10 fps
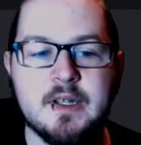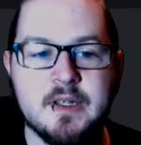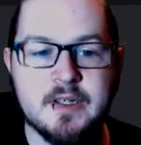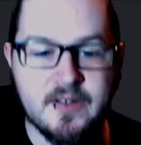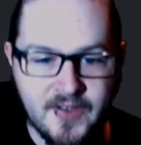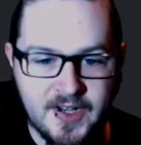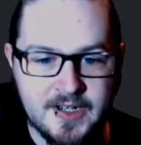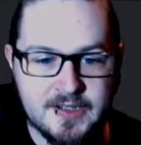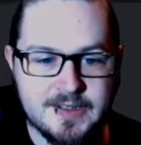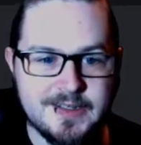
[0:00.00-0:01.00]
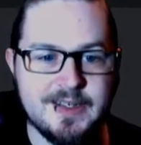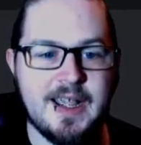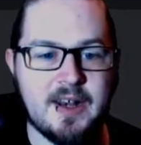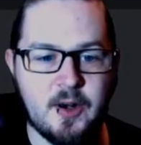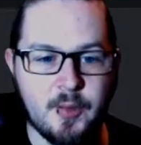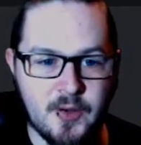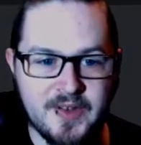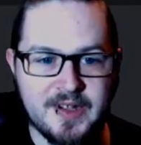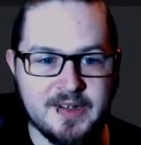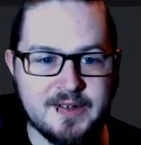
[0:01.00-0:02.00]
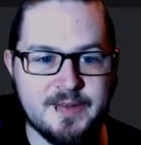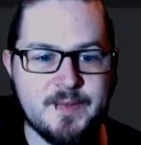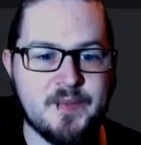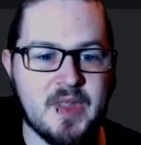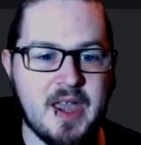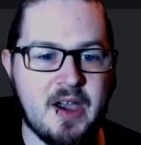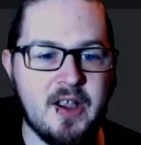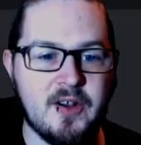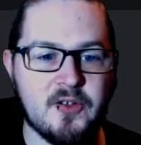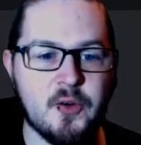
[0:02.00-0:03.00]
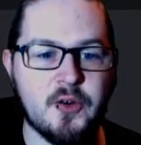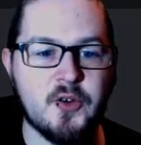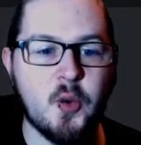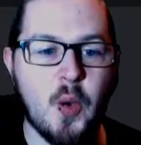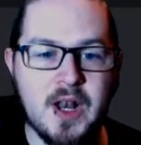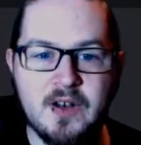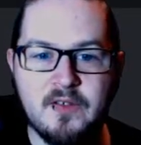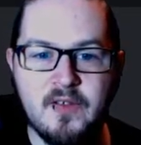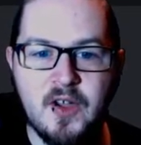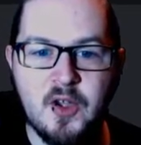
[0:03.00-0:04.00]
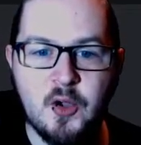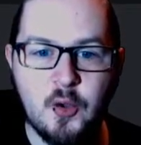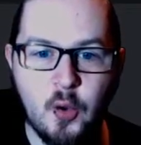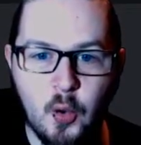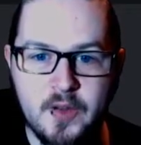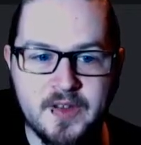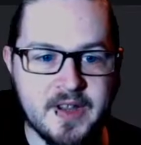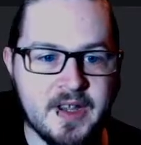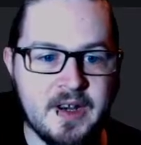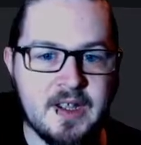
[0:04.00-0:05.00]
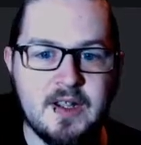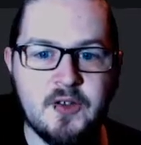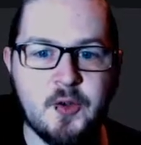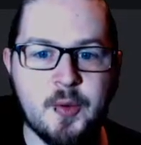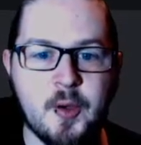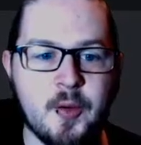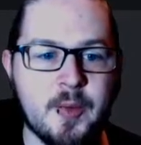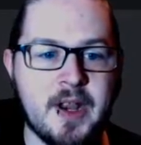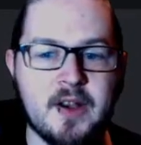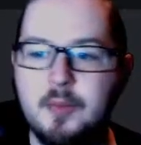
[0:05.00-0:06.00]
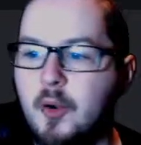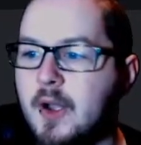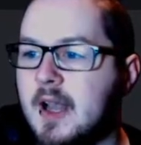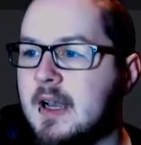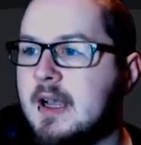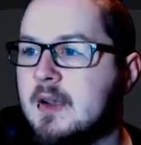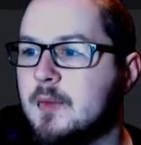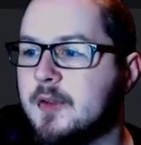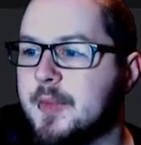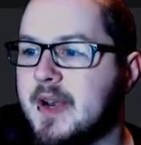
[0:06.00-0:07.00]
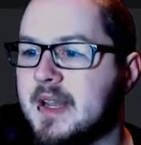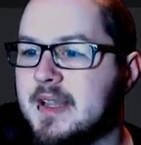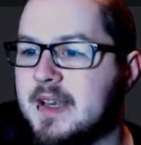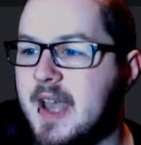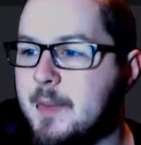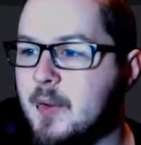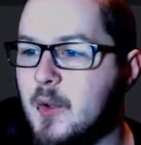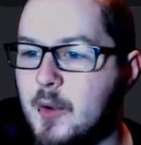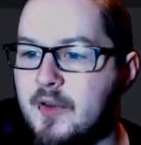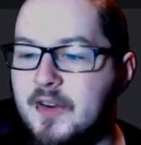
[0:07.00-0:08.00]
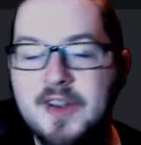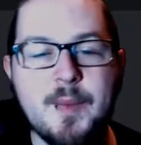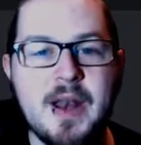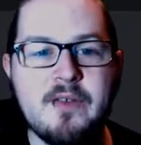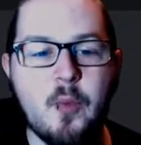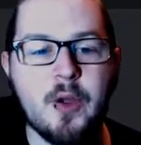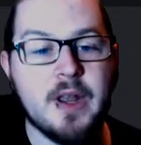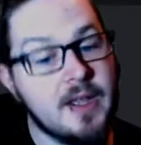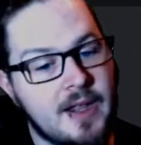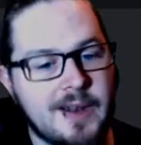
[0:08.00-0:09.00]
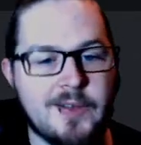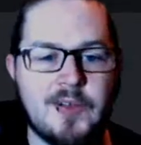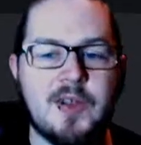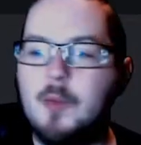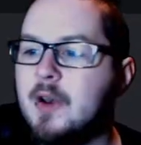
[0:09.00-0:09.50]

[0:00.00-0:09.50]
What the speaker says: the final, ended up losing. Eigler scored 12 goals in that. Super Cup, nobody cares. Pokal, which pretend that didn't happen. We won our first game 11-1. Lost our second one